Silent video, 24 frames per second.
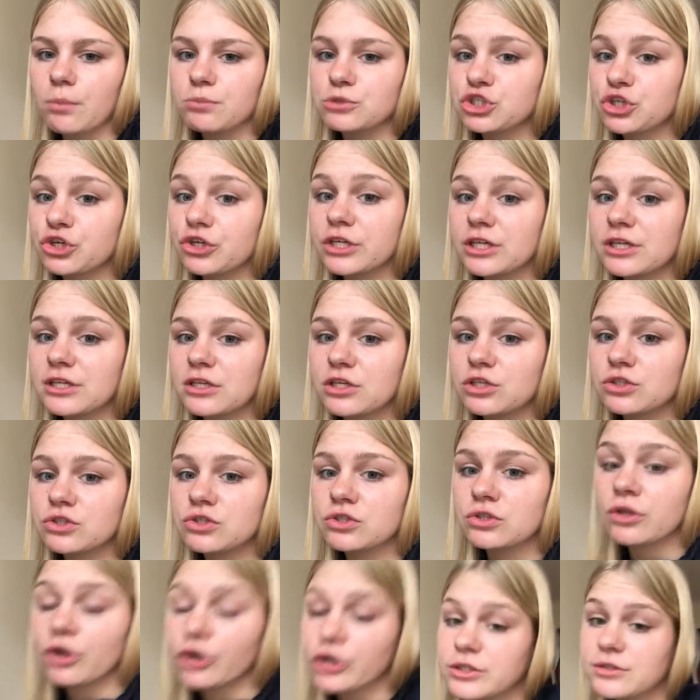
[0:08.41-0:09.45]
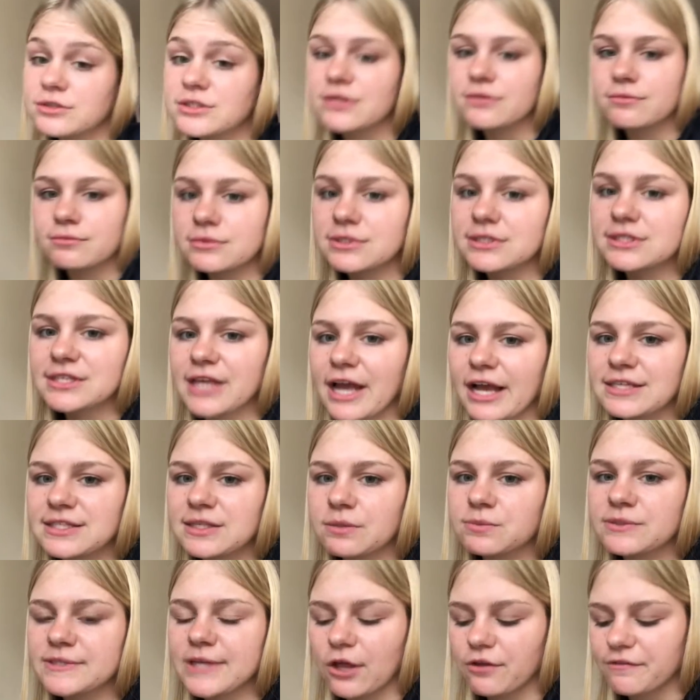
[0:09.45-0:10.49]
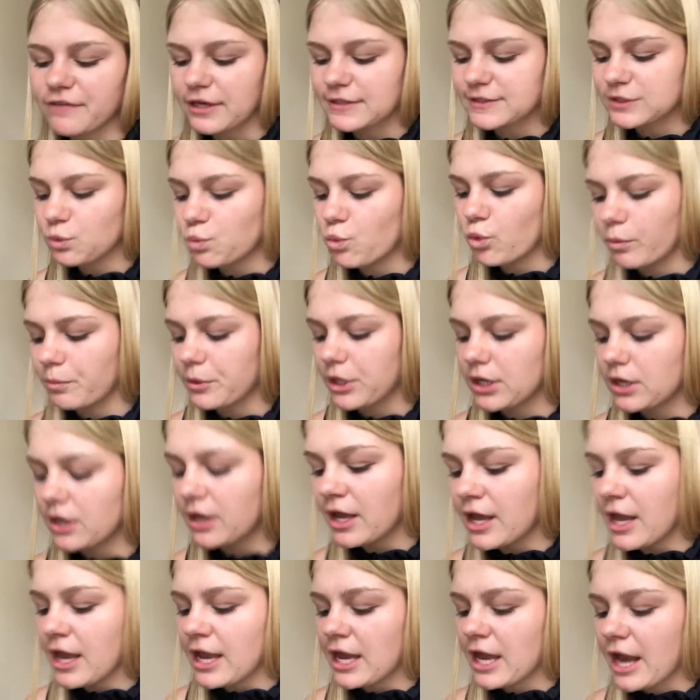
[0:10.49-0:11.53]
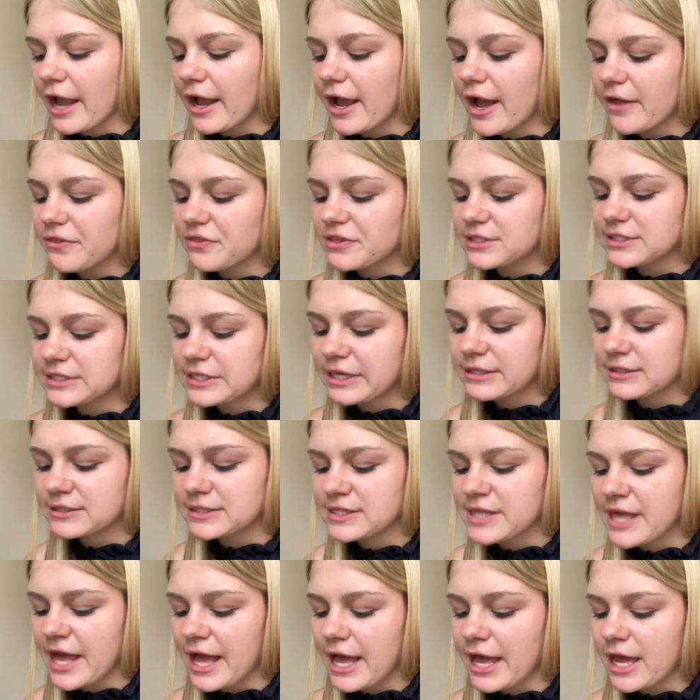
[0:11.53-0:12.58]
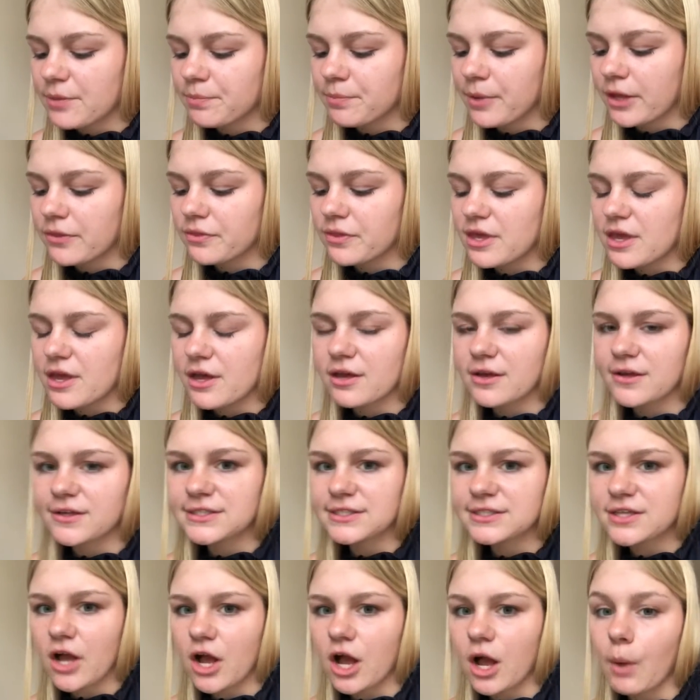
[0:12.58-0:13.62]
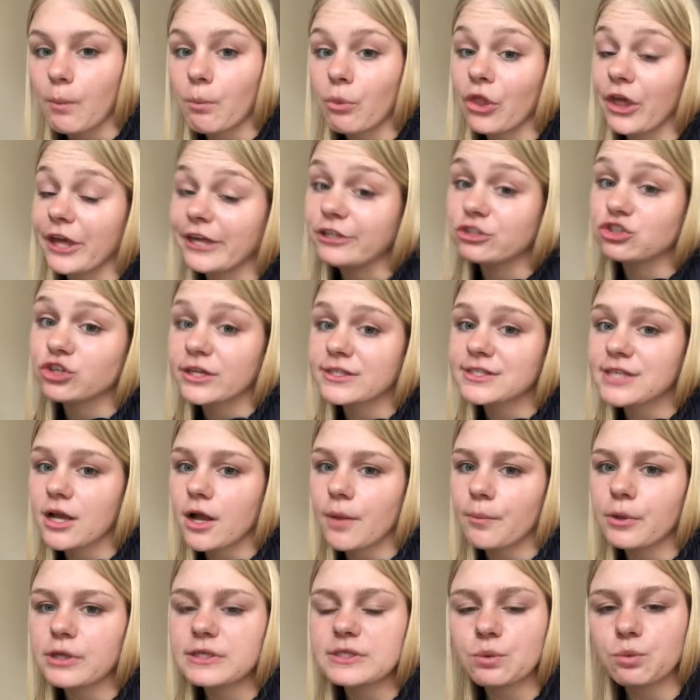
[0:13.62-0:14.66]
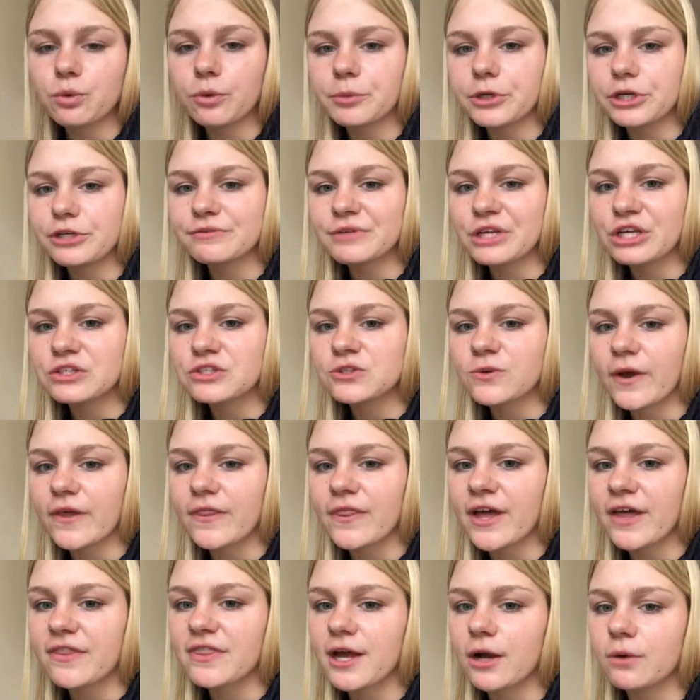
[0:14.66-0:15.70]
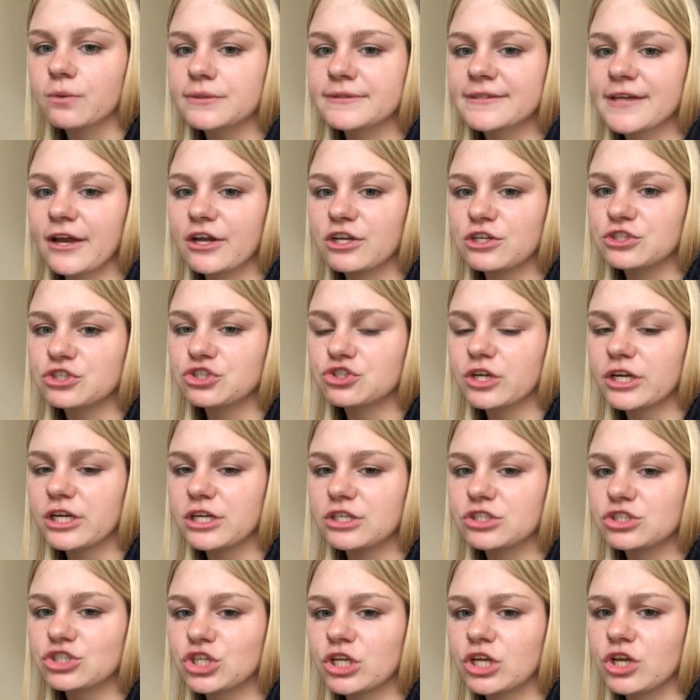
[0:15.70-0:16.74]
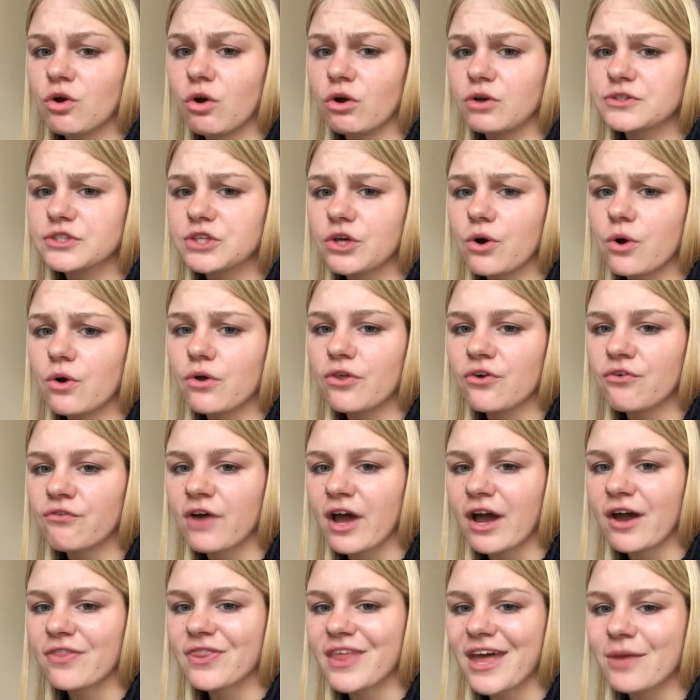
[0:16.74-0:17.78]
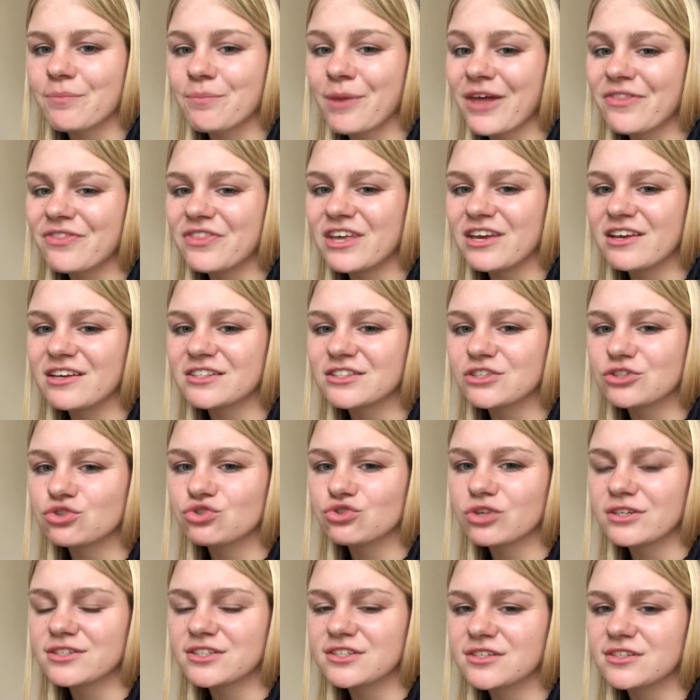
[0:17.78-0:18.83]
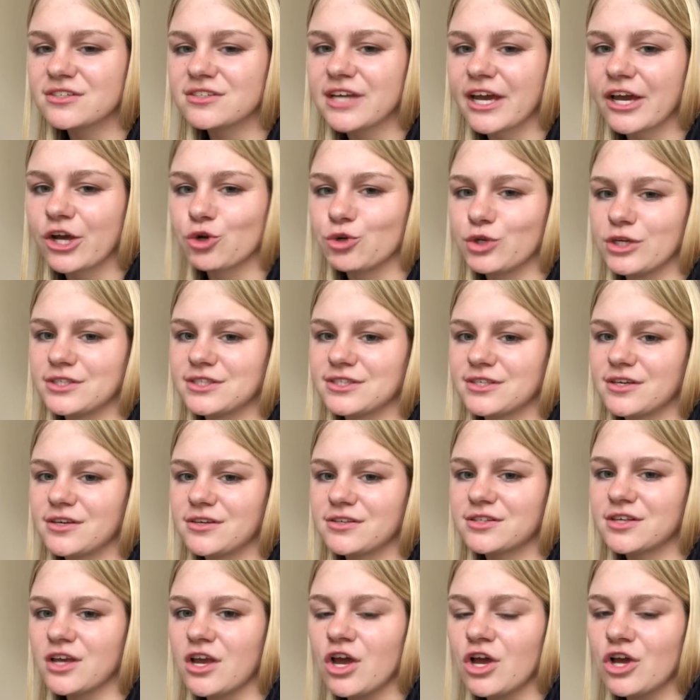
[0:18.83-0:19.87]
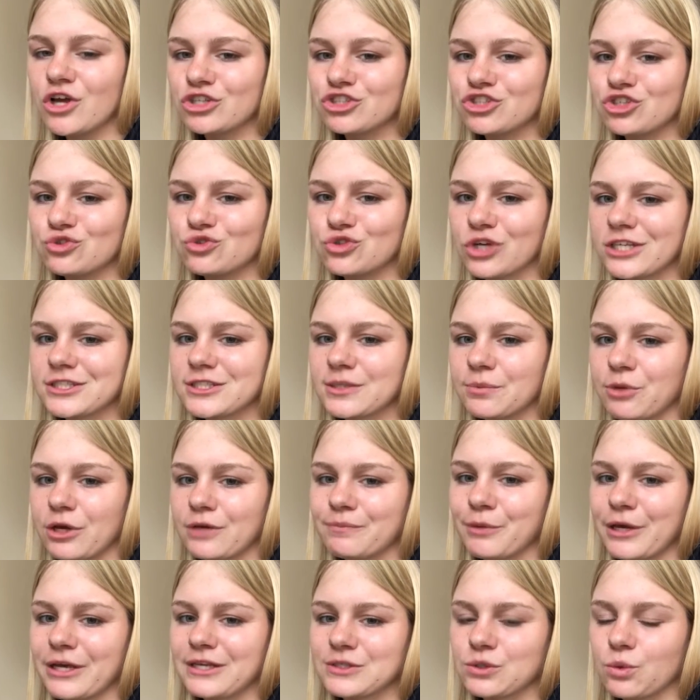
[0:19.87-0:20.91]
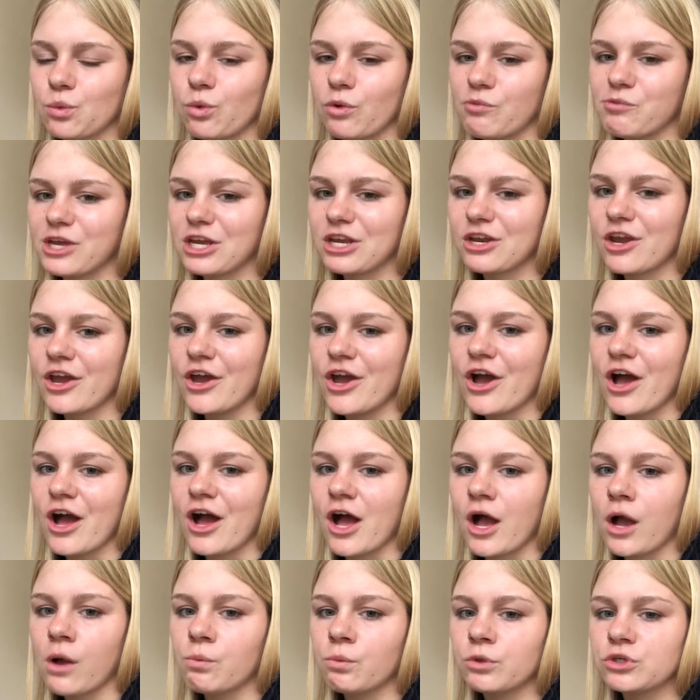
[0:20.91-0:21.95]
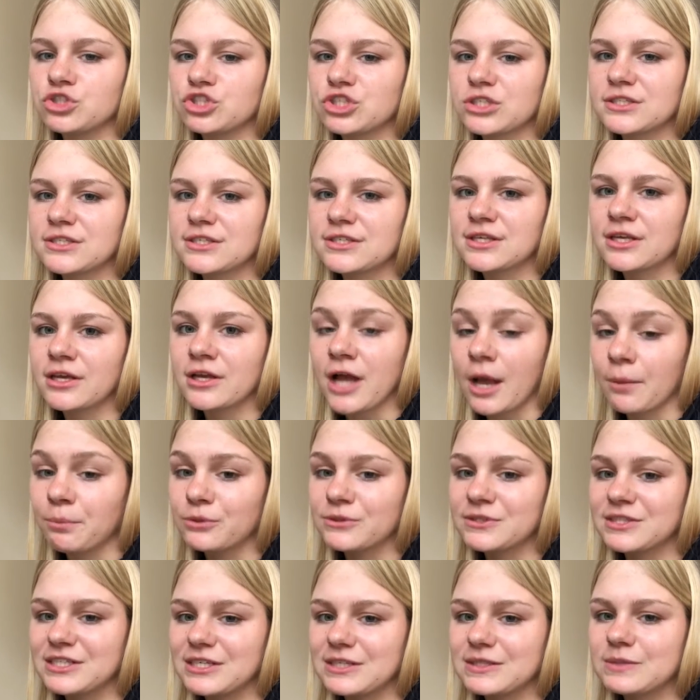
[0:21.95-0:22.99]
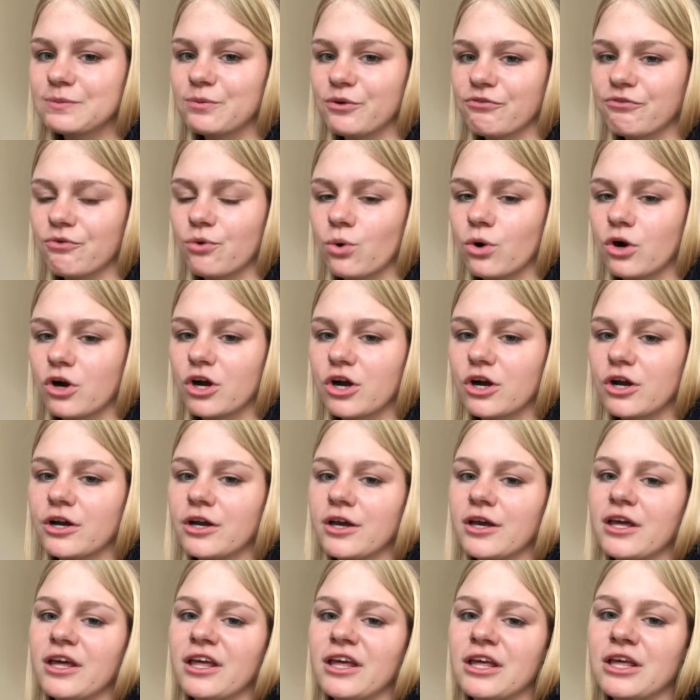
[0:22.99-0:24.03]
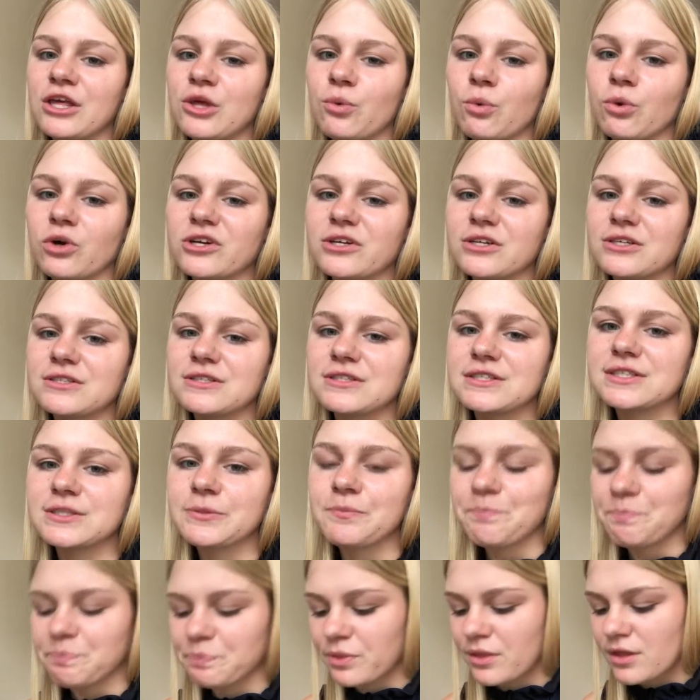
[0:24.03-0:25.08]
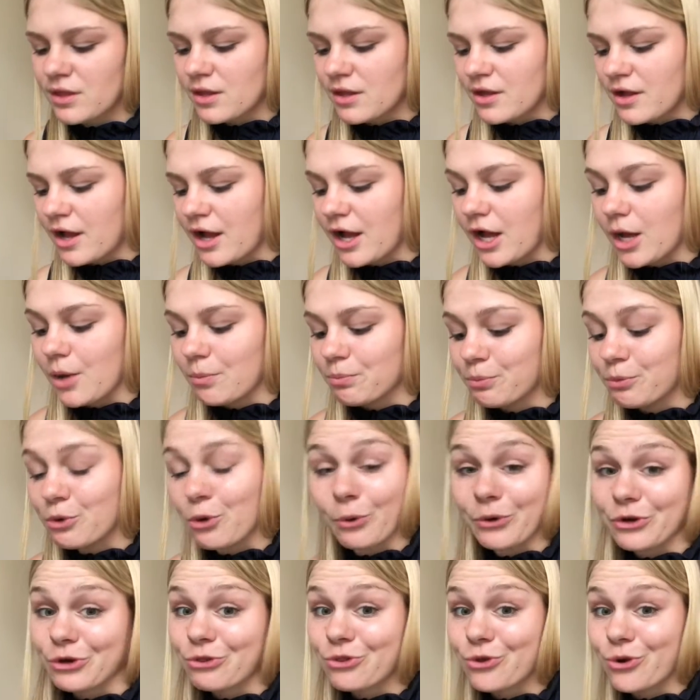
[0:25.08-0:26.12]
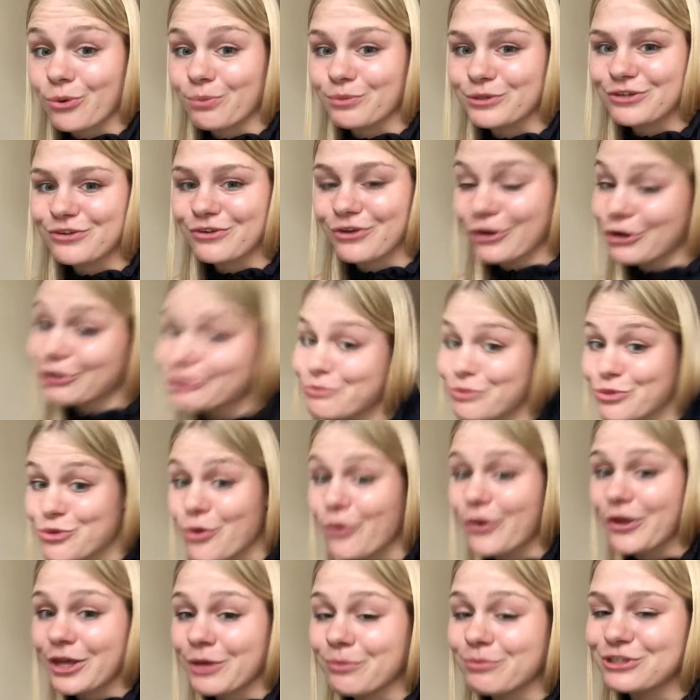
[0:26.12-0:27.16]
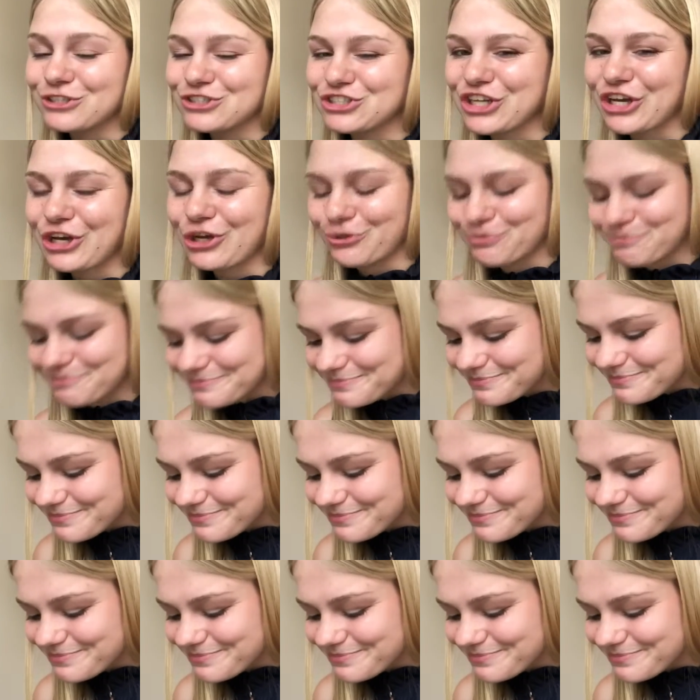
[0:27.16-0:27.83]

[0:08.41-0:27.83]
turn in or disguise himself as a woman, and I got the sense that Pentheus liked dressing up as a woman, so I thought that was kind of strange, and also the fact that Pentheus entrusted Dionysus to dress him up as a woman when just a couple scenes before he was going to throwing him in jail.